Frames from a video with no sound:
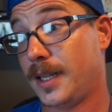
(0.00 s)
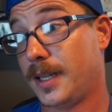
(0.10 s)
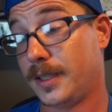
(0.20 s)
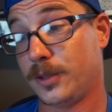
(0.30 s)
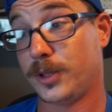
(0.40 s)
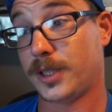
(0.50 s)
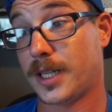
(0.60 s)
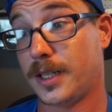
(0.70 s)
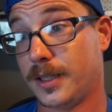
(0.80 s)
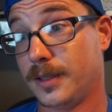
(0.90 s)
and it's always
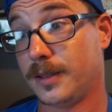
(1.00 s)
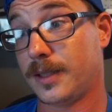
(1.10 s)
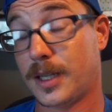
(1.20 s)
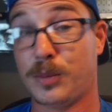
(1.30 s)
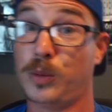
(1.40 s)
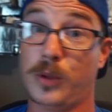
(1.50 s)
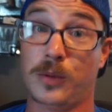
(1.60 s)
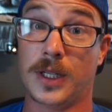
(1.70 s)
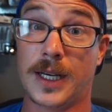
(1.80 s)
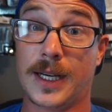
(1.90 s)
kind of kind of poopy
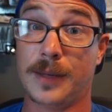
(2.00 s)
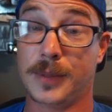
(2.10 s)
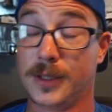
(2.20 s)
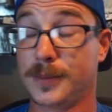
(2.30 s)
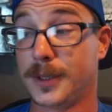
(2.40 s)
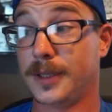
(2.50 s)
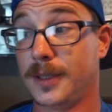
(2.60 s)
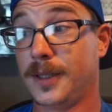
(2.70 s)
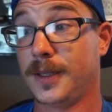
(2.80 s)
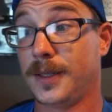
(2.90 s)
when that happens, but
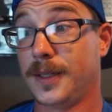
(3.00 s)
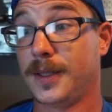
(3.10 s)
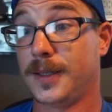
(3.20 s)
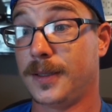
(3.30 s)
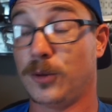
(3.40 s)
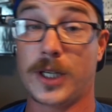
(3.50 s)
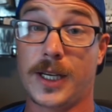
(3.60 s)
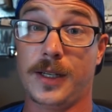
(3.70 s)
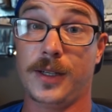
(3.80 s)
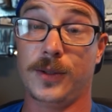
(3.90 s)
what
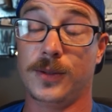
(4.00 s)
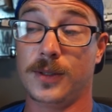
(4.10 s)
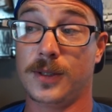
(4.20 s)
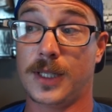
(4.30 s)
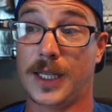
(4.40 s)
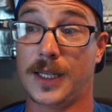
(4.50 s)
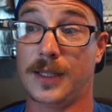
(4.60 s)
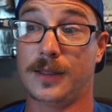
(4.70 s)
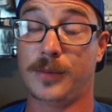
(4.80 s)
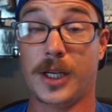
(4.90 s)
can you do?
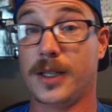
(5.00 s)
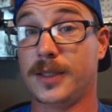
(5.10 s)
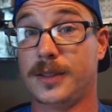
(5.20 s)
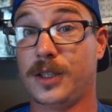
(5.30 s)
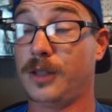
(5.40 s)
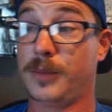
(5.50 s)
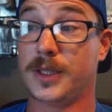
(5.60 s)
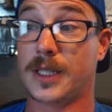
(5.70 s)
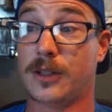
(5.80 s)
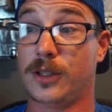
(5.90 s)
And to be honest, you didn't
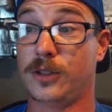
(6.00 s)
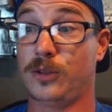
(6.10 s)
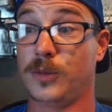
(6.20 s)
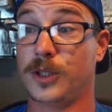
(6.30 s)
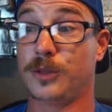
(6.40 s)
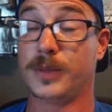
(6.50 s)
miss out on too much.